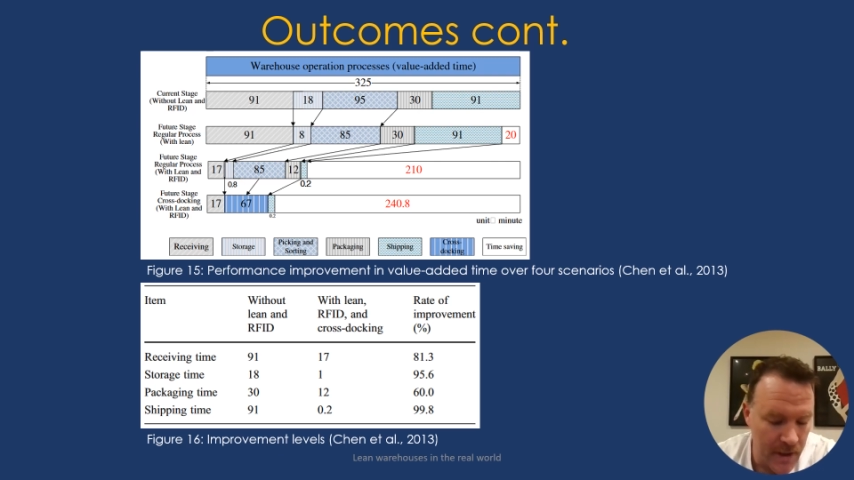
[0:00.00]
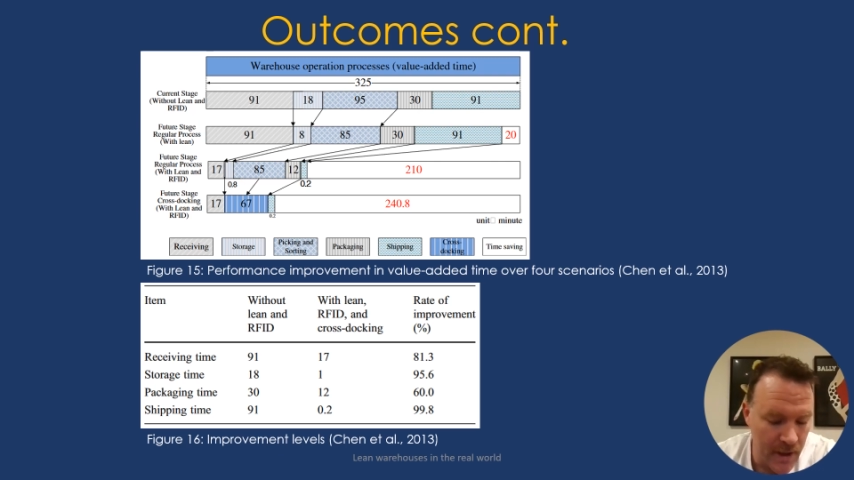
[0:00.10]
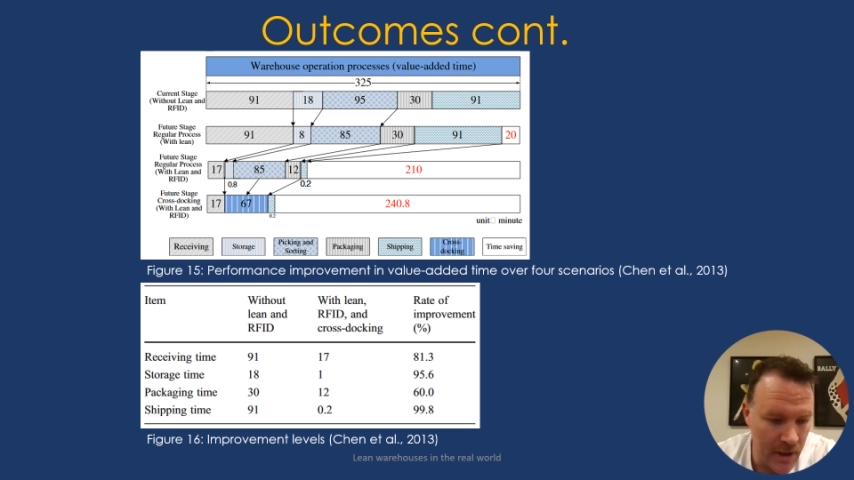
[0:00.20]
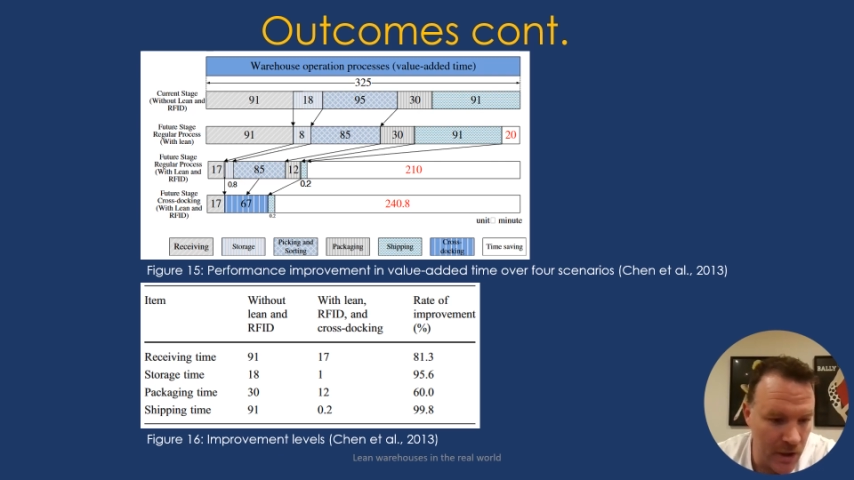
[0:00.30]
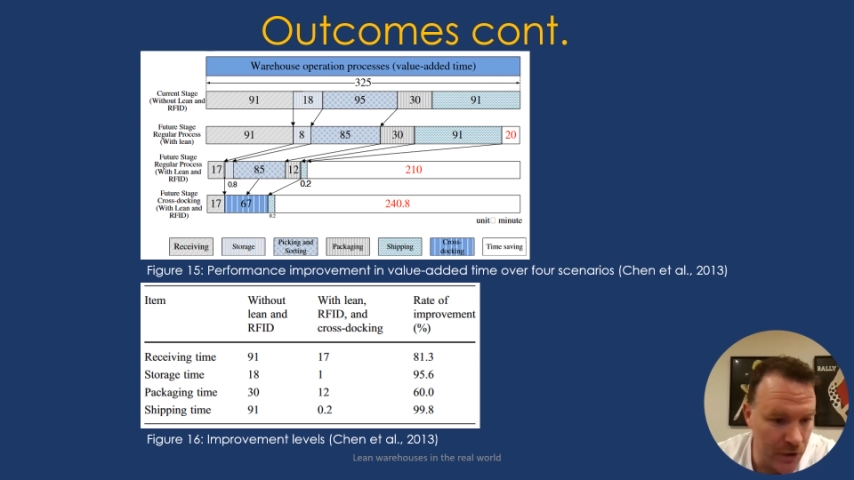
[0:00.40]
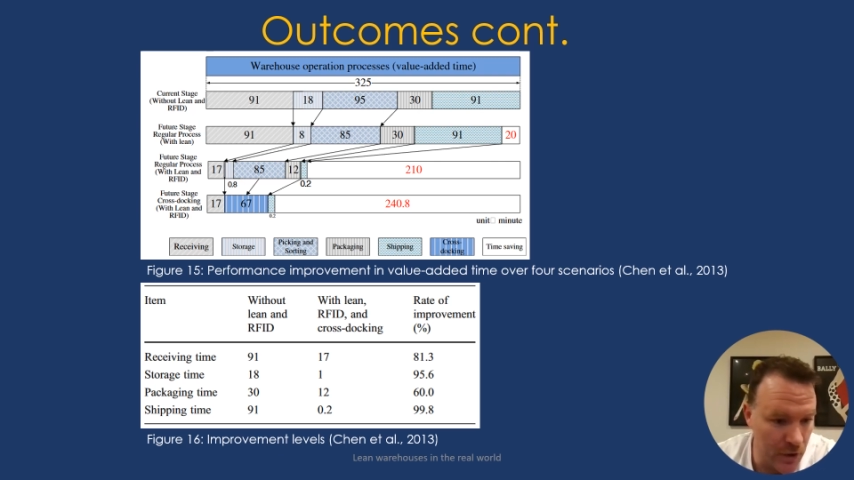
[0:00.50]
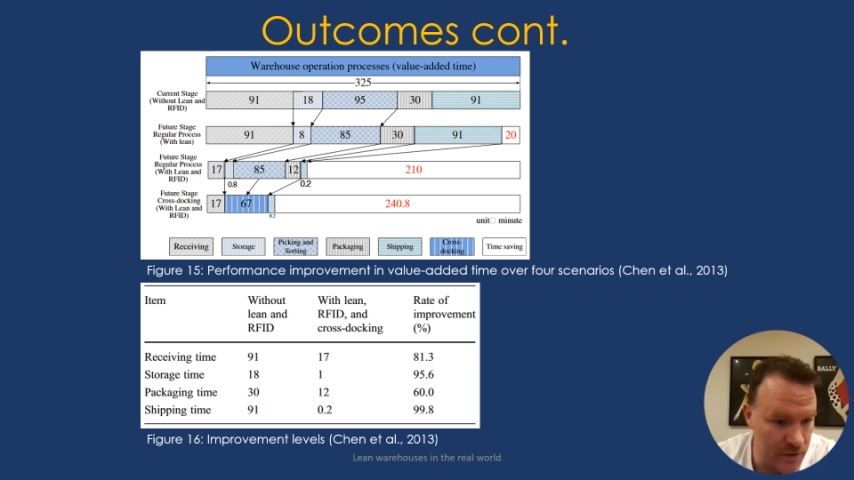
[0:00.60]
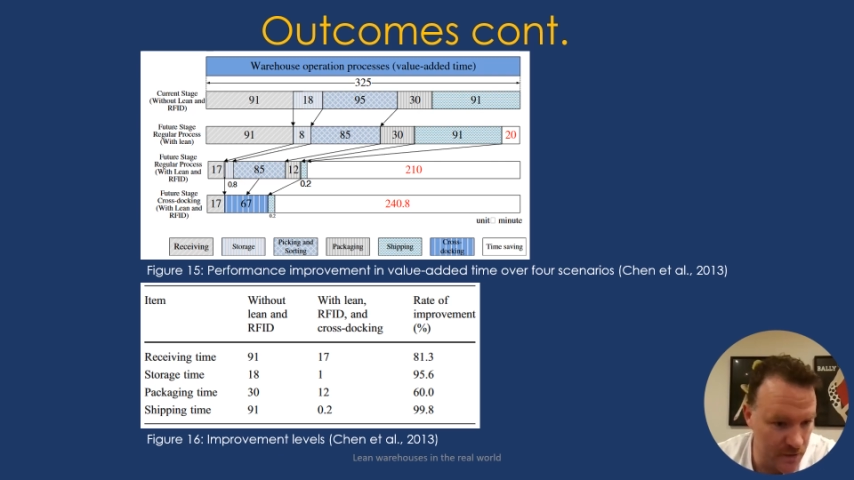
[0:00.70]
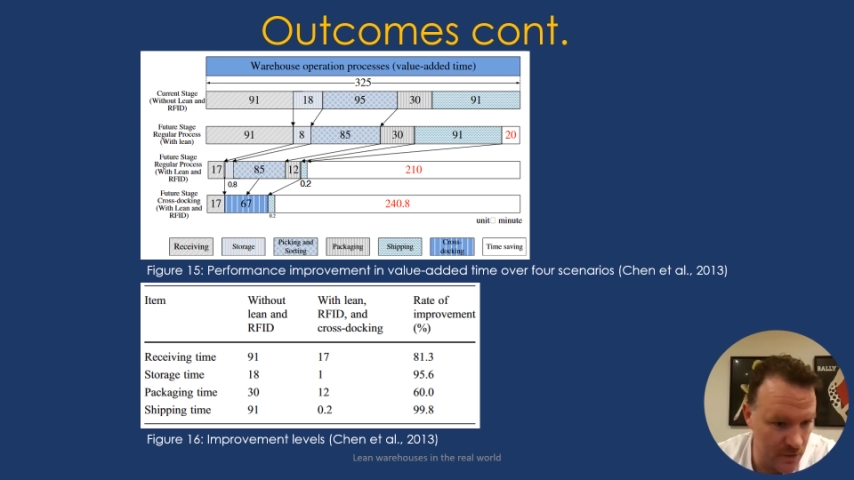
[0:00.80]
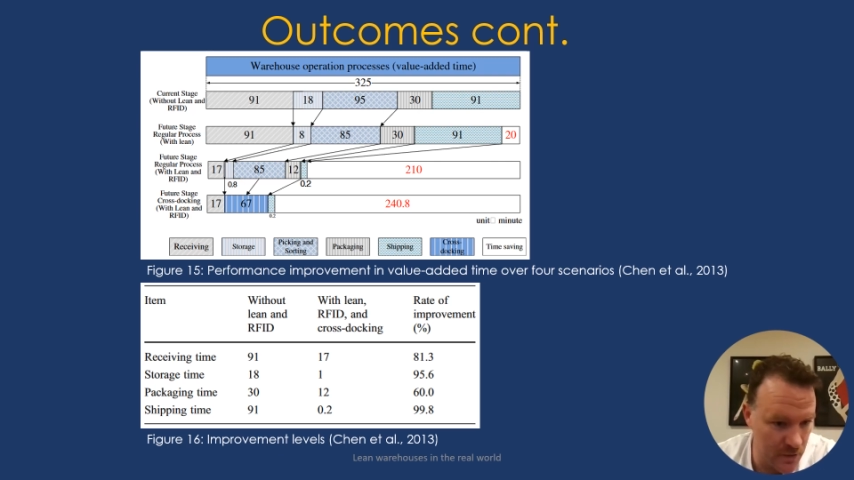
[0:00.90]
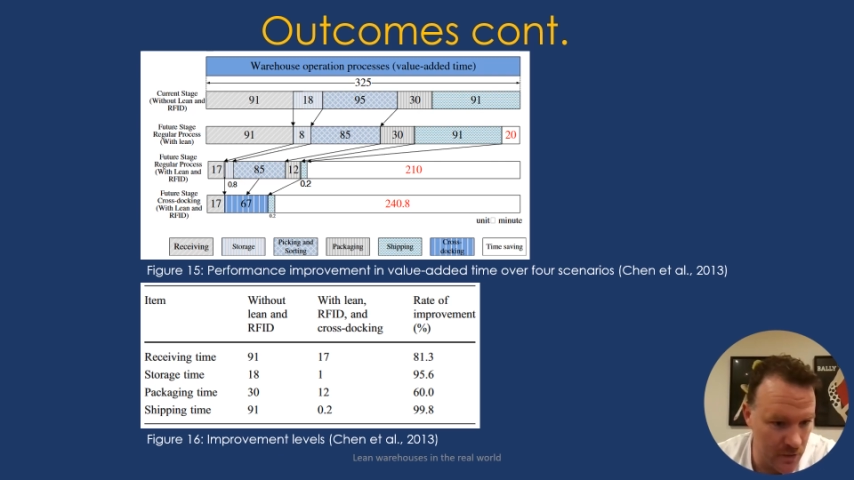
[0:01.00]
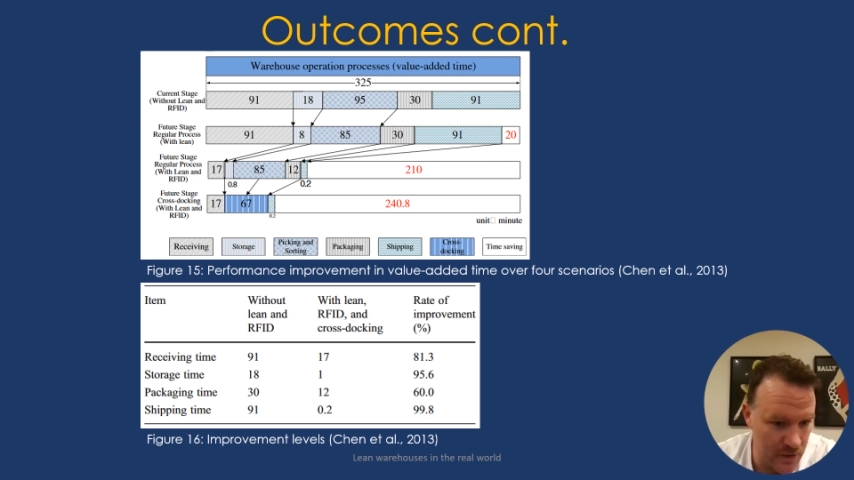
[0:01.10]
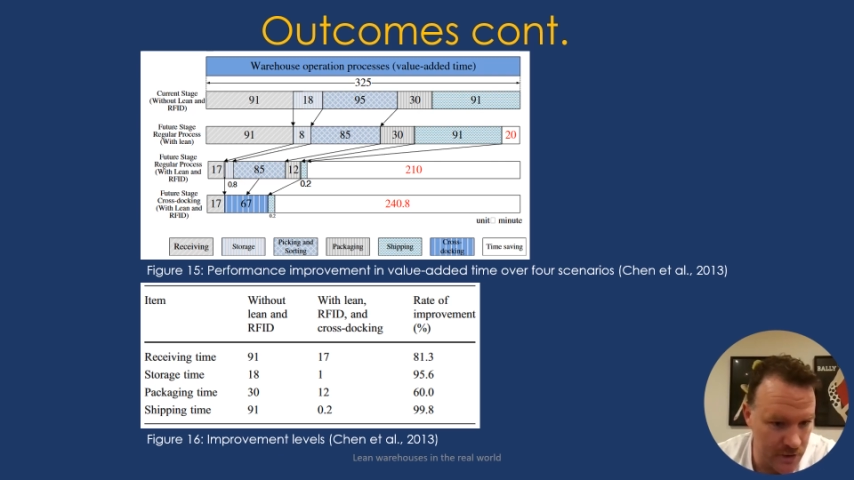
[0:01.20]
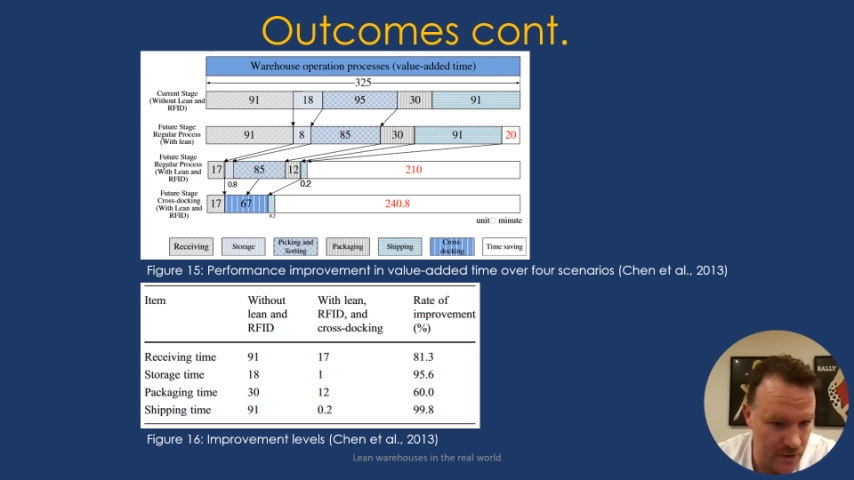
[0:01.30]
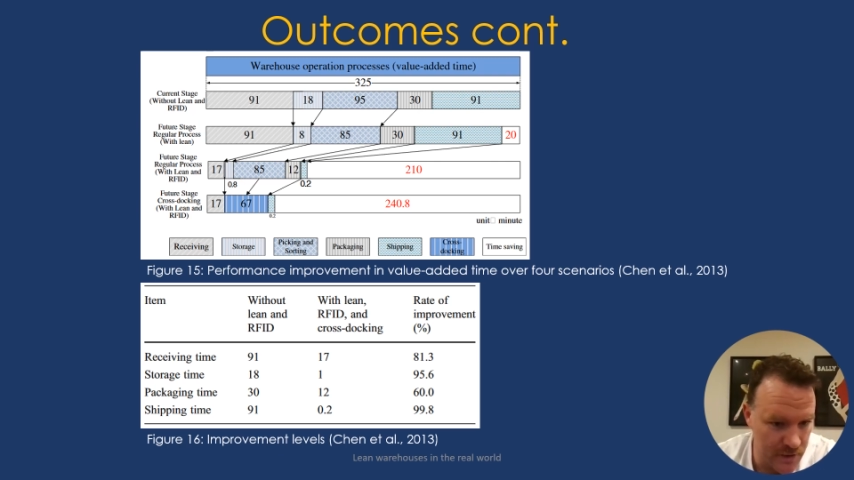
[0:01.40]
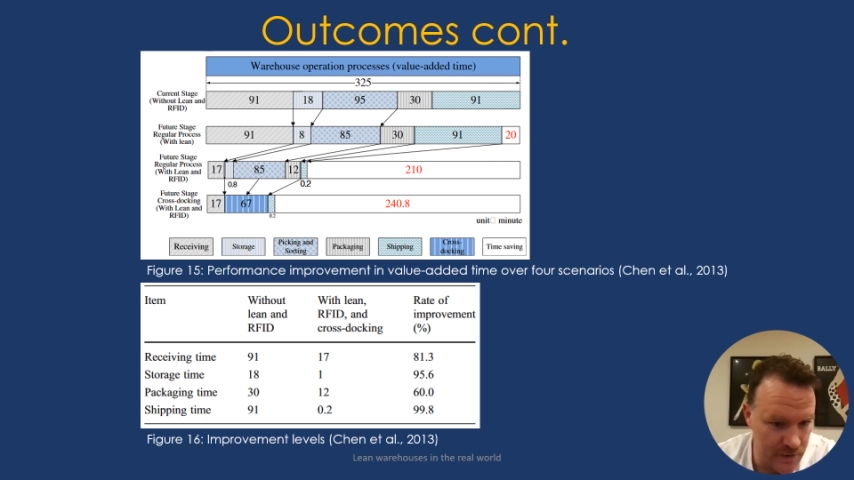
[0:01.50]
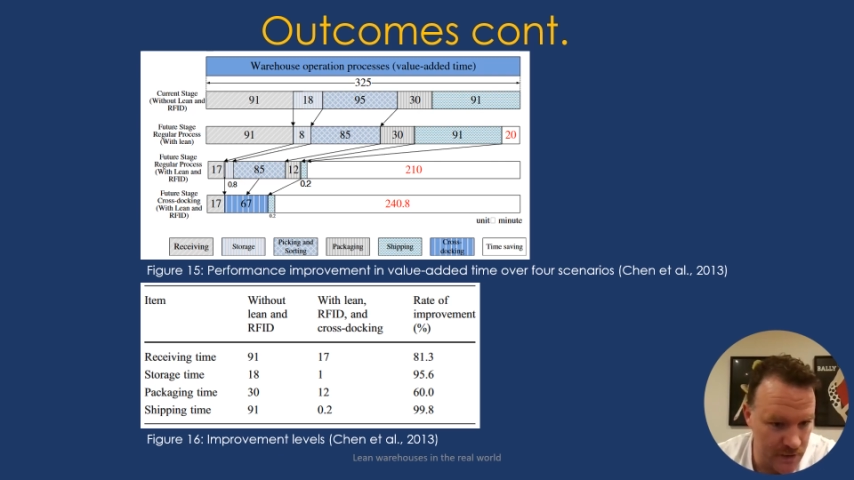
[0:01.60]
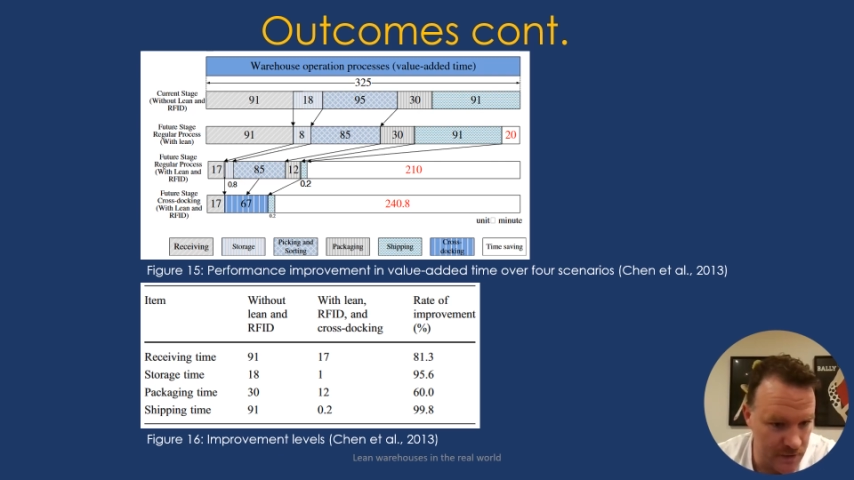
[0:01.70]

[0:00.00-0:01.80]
It goes through and shows that